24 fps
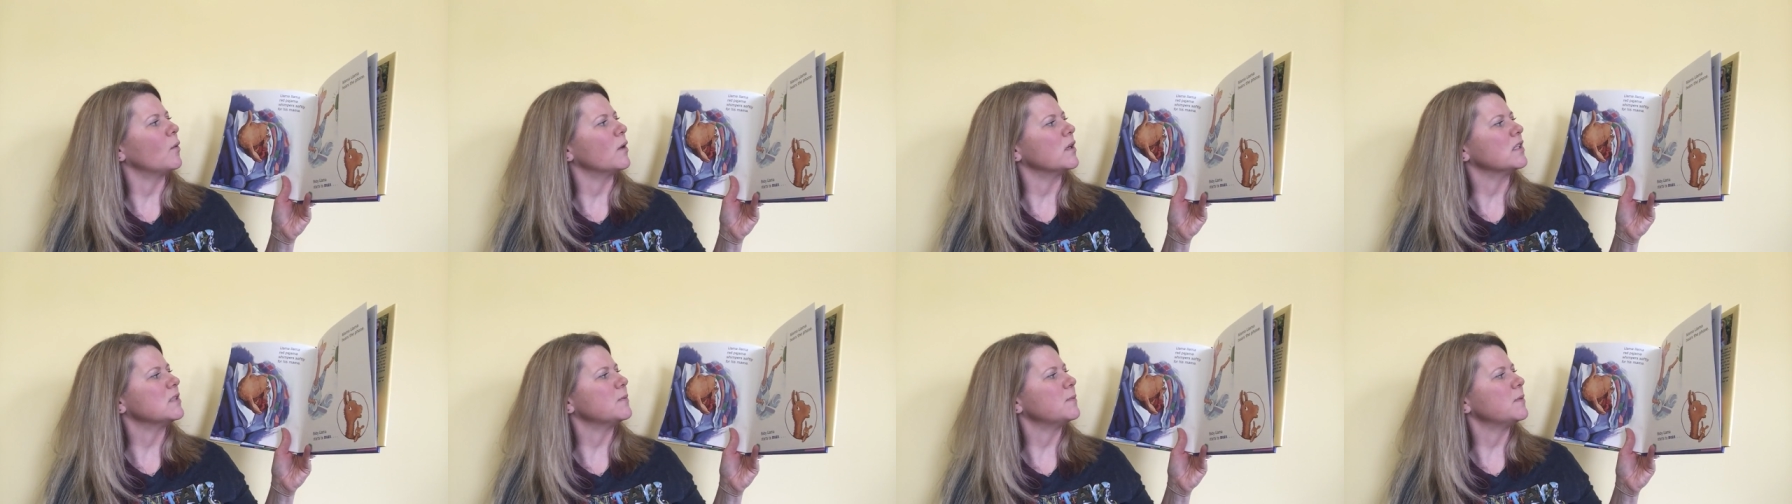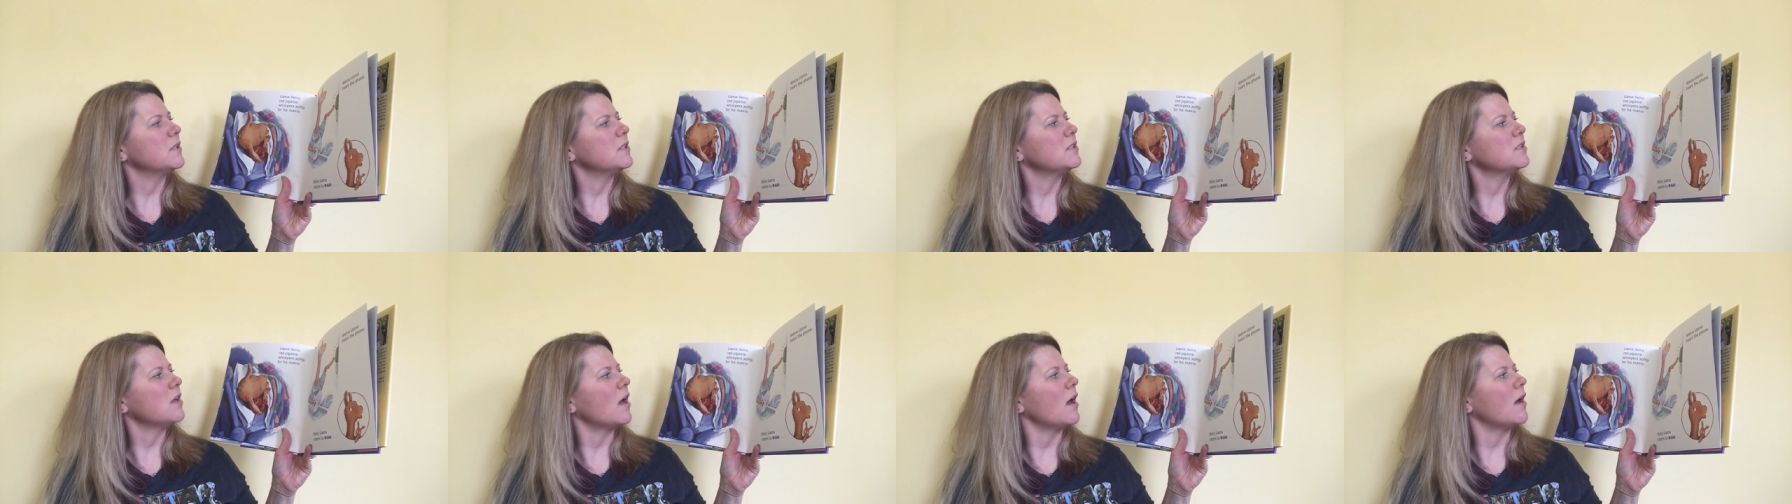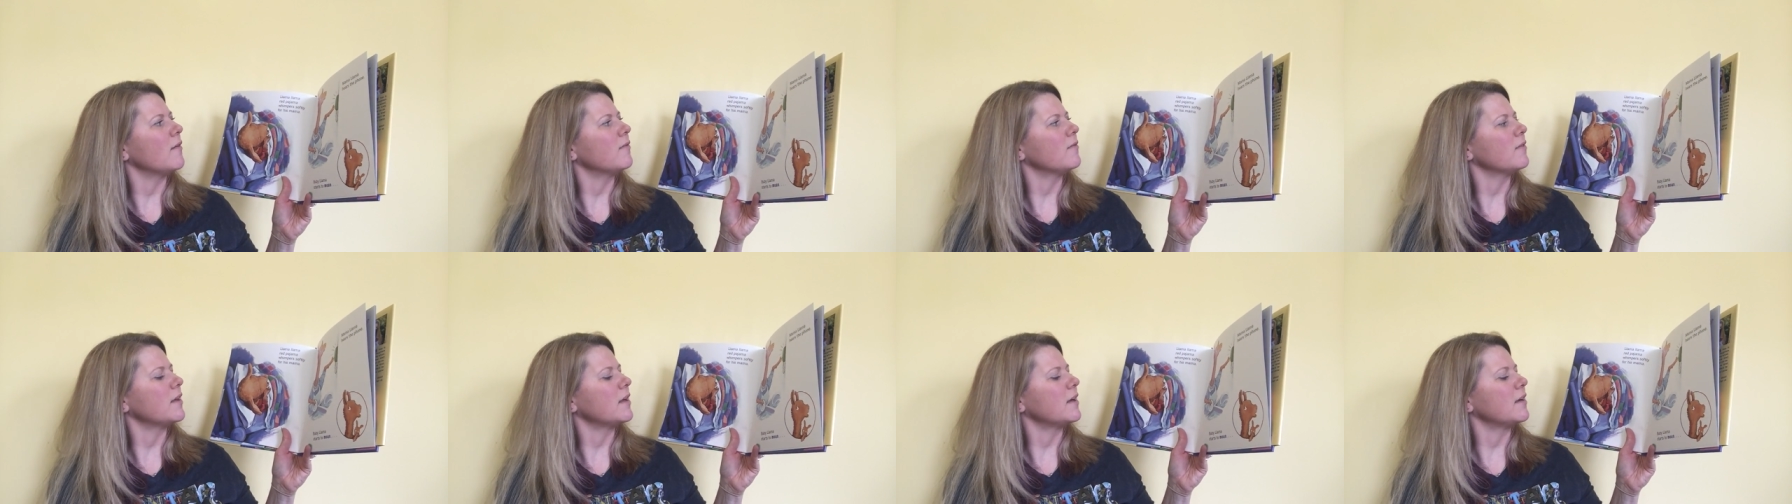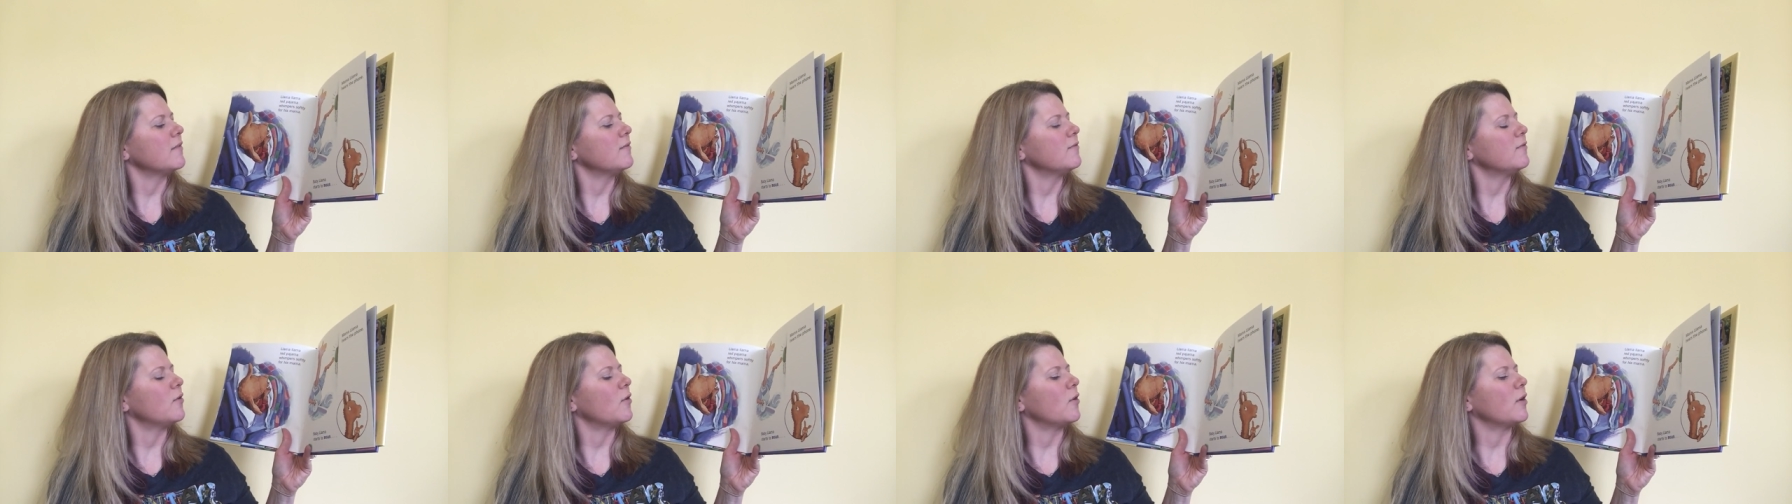whispers
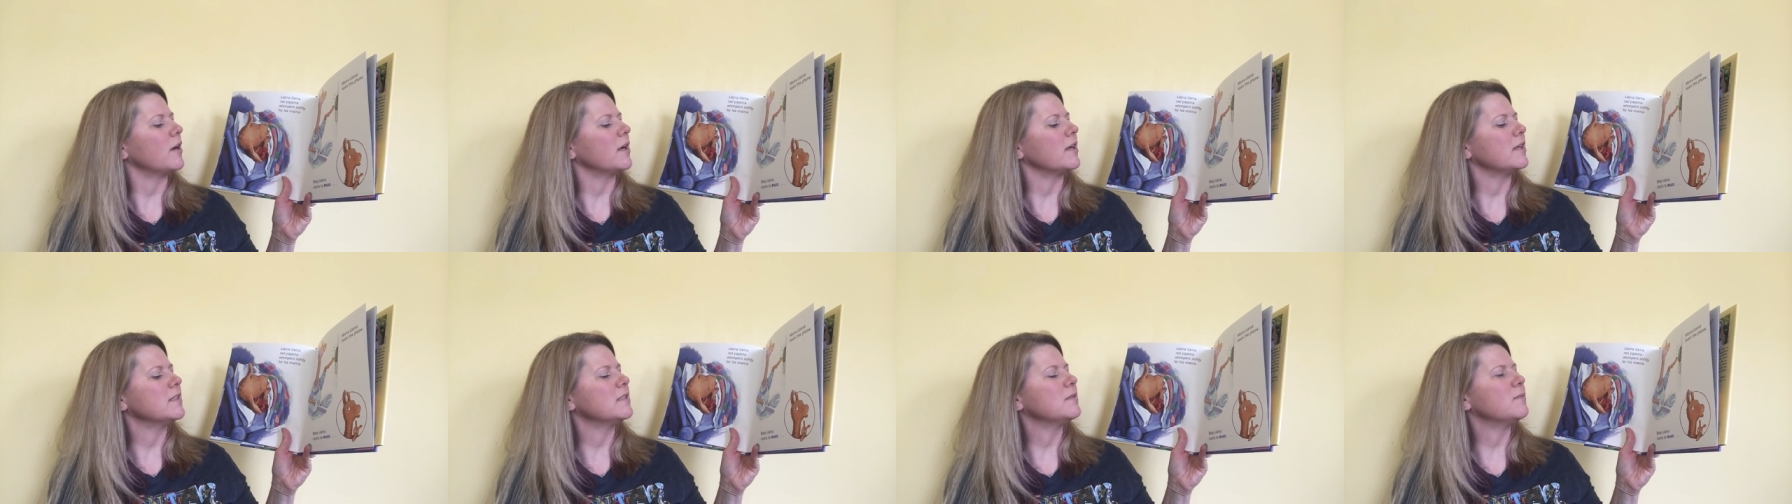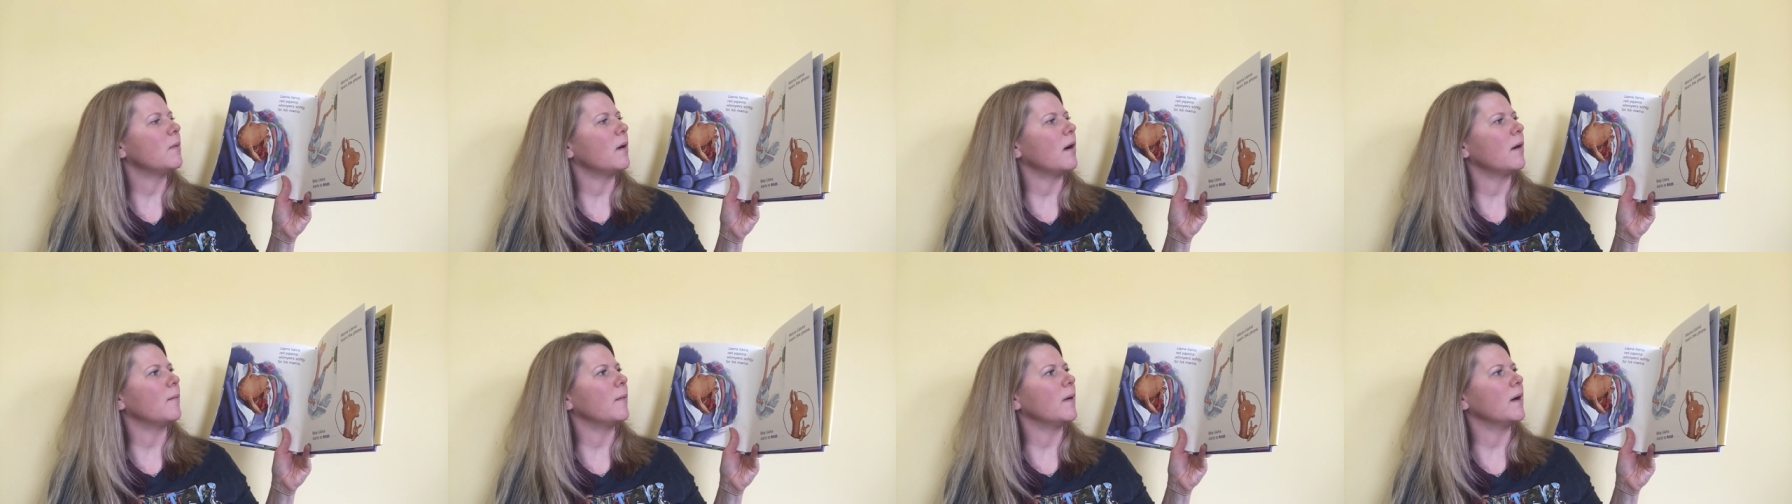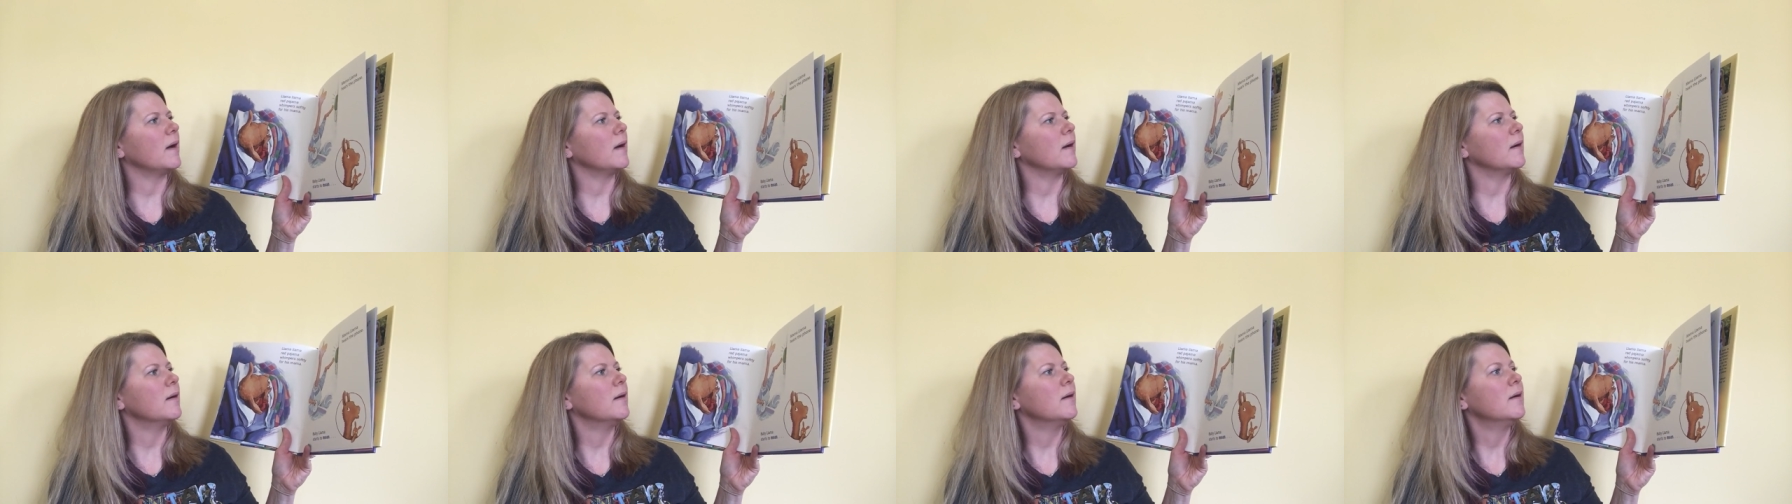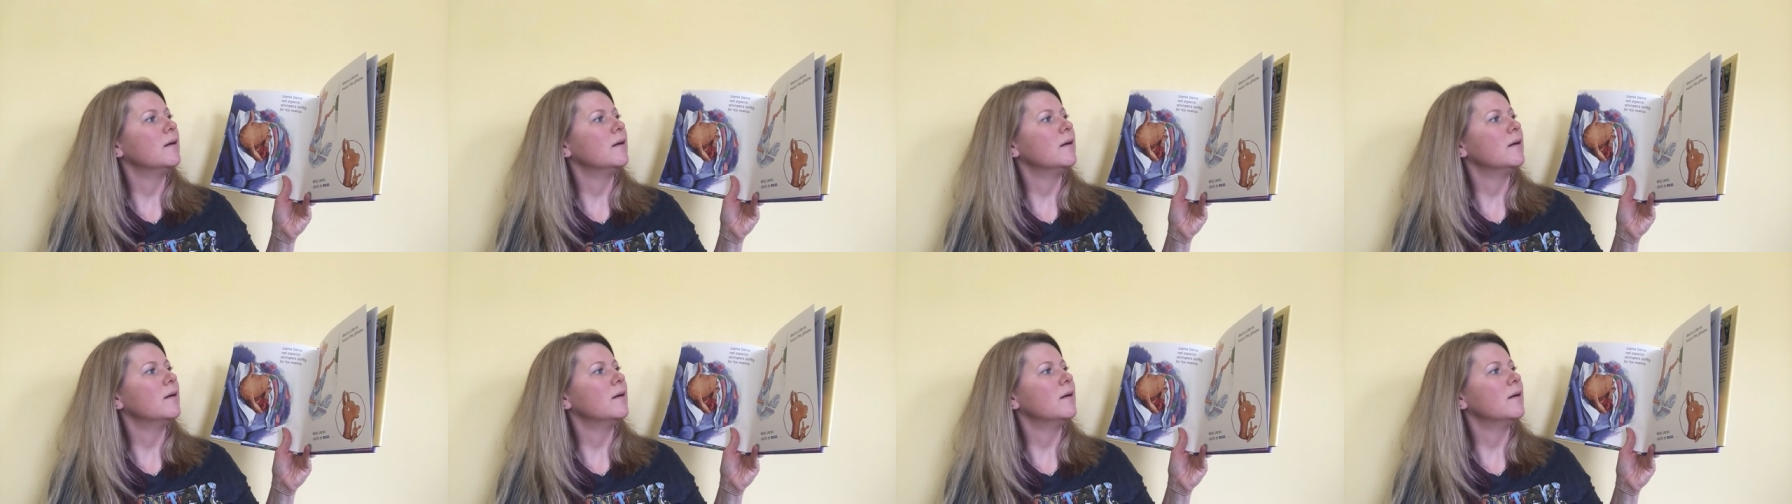softly for his mama.